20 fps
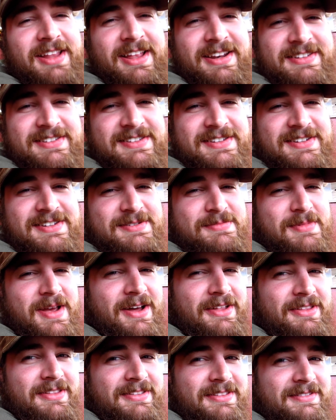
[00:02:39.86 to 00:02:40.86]
lettuce in his
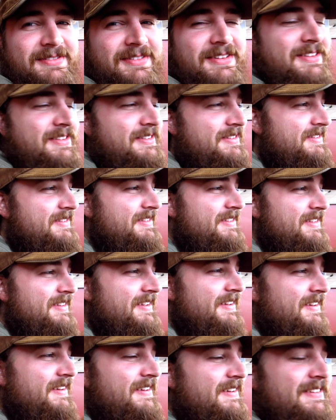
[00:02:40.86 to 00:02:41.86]
mouth. Oh,
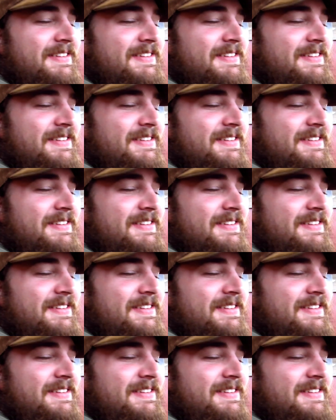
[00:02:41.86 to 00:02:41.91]
great.